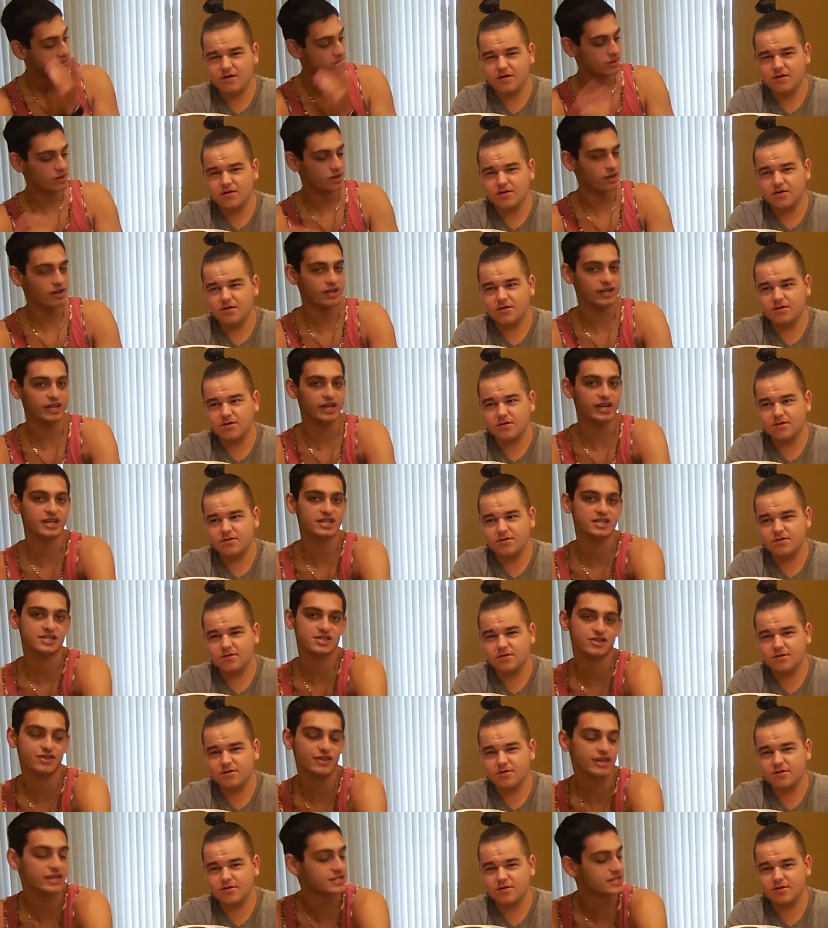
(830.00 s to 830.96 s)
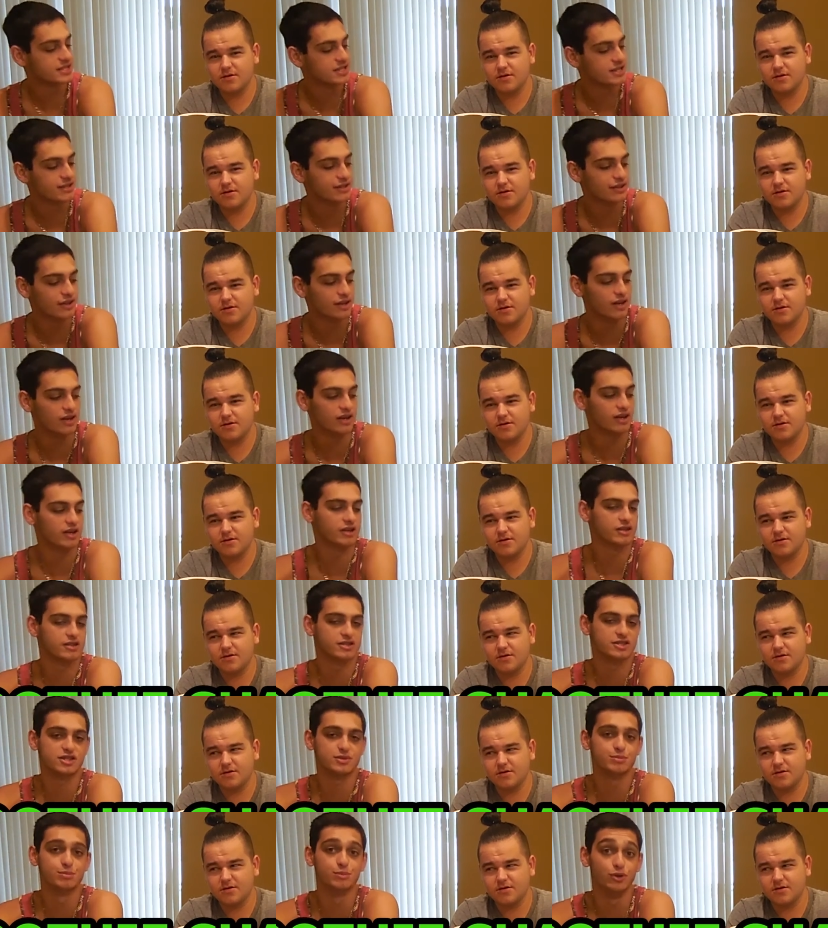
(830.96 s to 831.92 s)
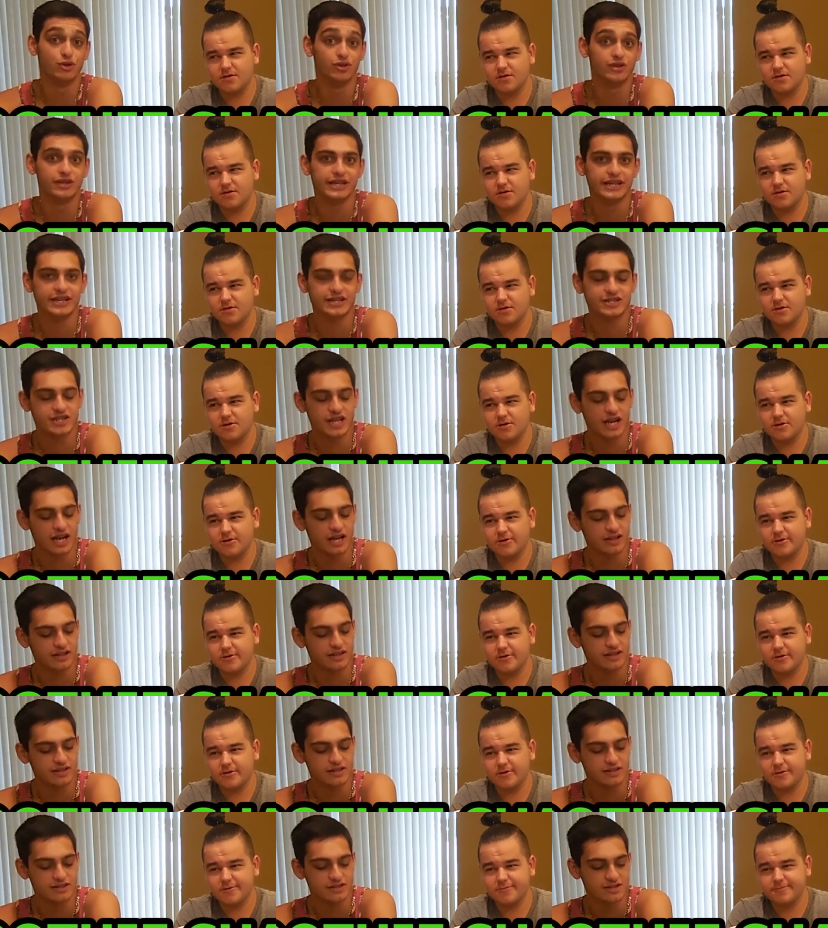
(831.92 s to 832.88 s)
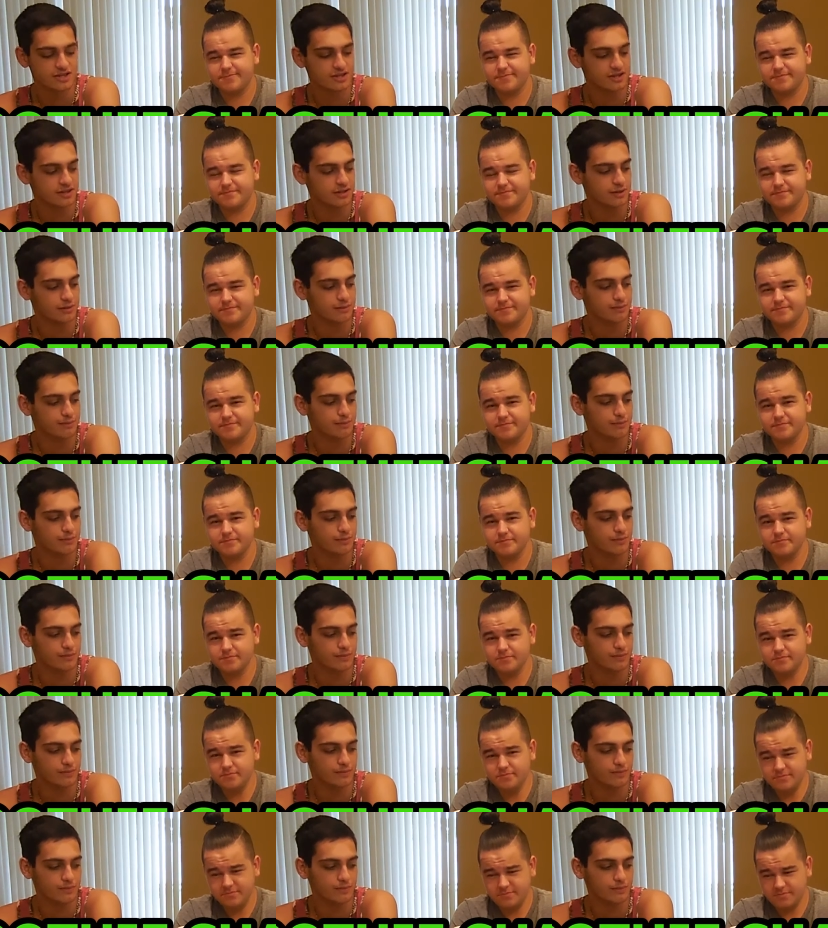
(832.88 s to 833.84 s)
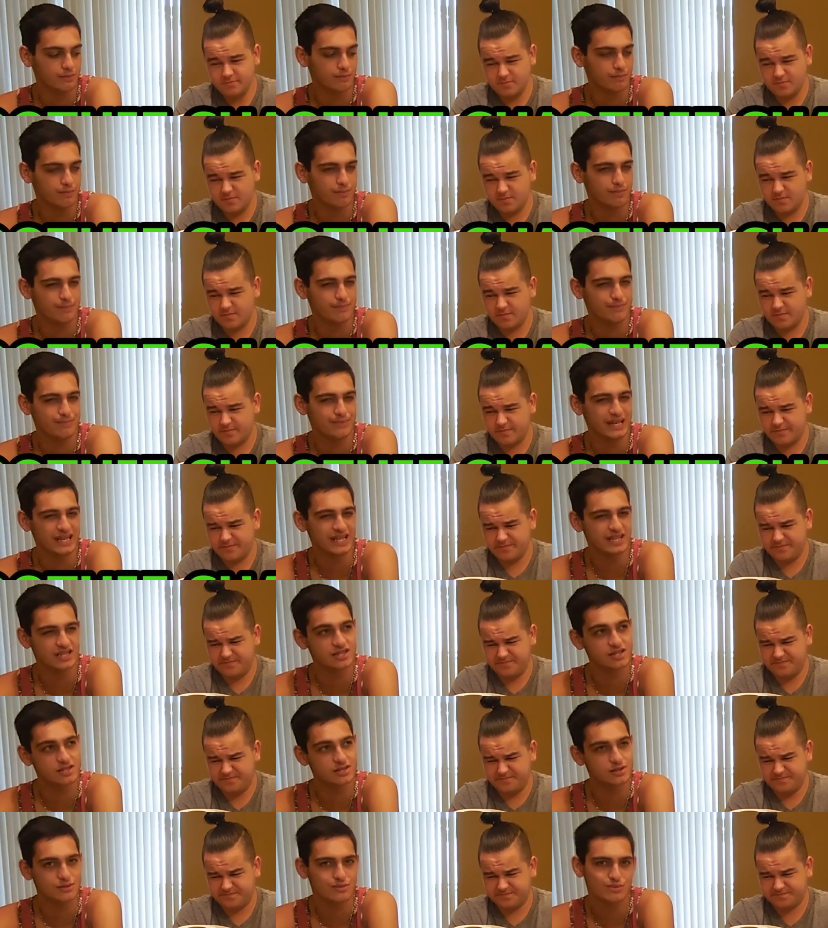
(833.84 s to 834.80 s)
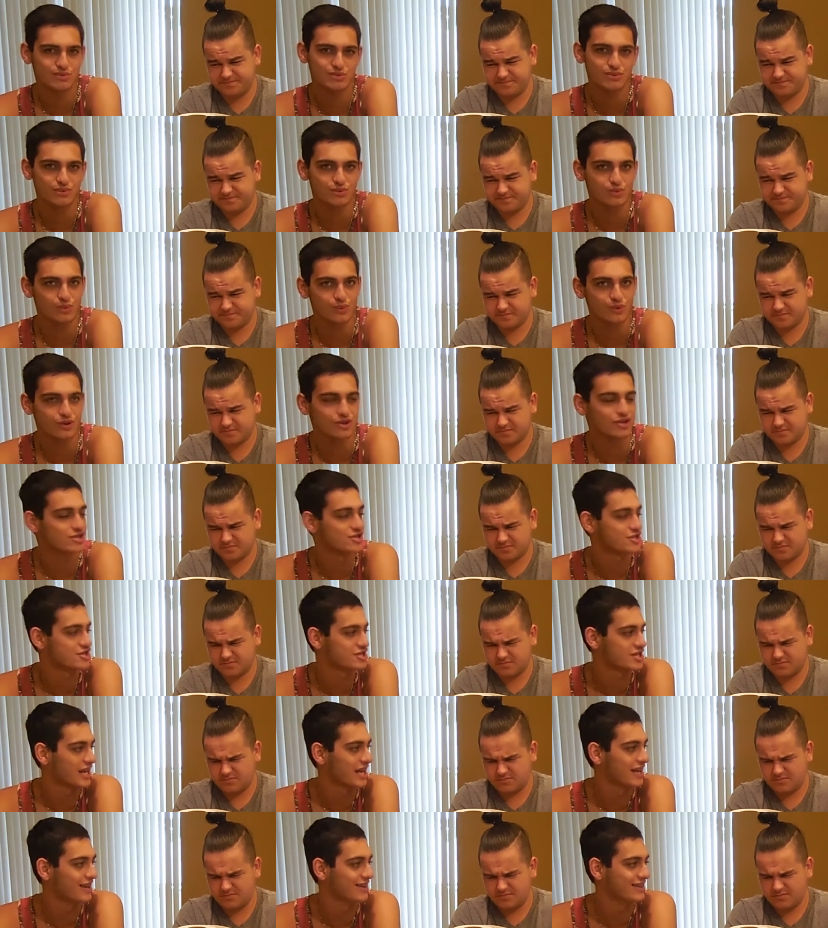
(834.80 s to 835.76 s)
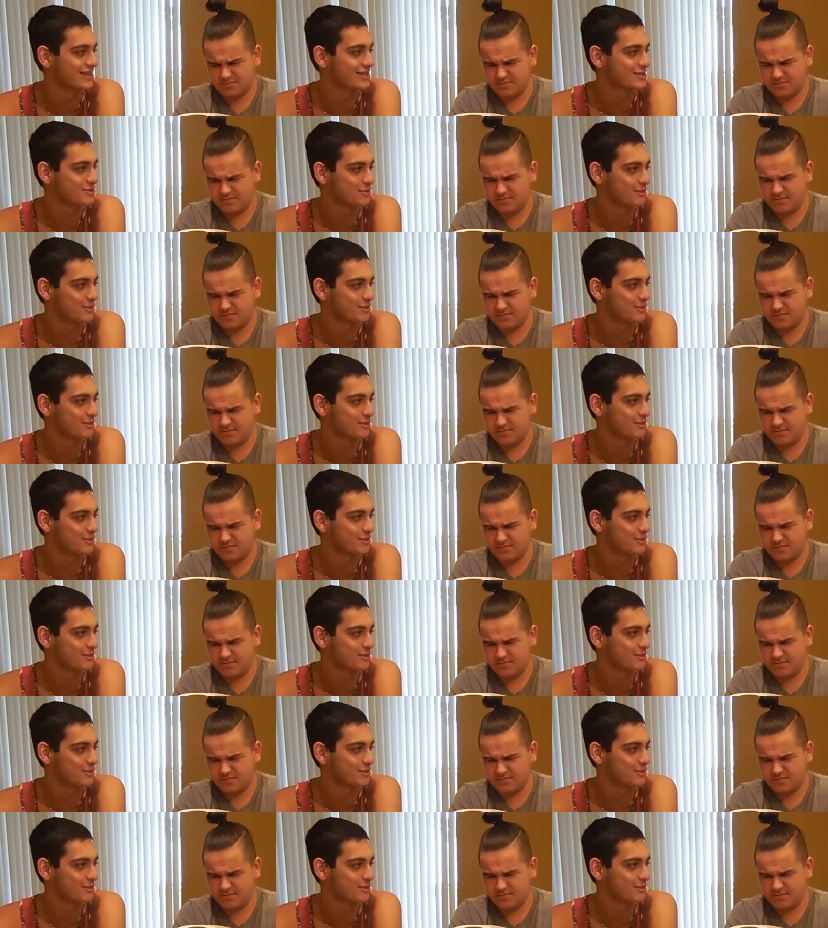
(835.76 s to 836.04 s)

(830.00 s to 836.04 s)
Speaker 1: Alright guys, so that's the smoothie challenge, the best worst challenge